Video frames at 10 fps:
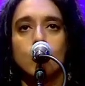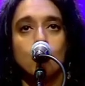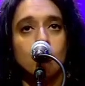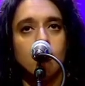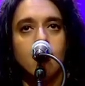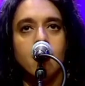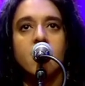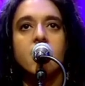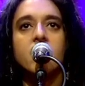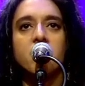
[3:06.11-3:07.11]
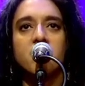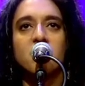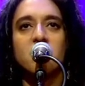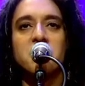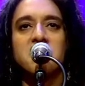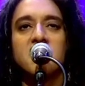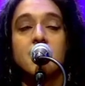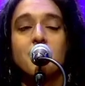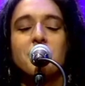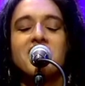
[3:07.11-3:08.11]
your life. And when
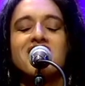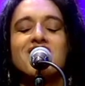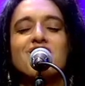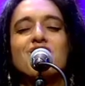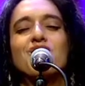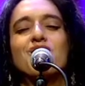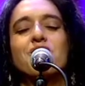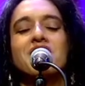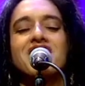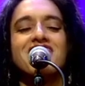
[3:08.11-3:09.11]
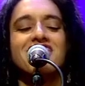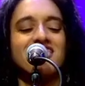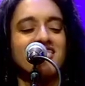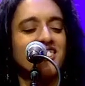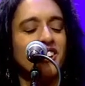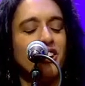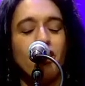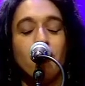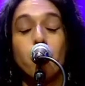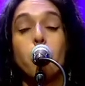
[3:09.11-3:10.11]
I went to the Queens
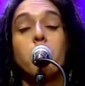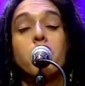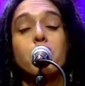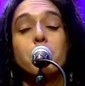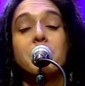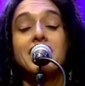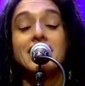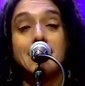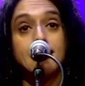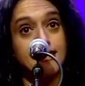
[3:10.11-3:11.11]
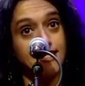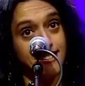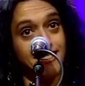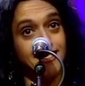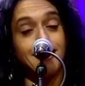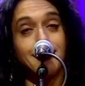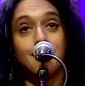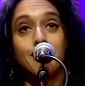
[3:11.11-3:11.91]
for the reggae scene,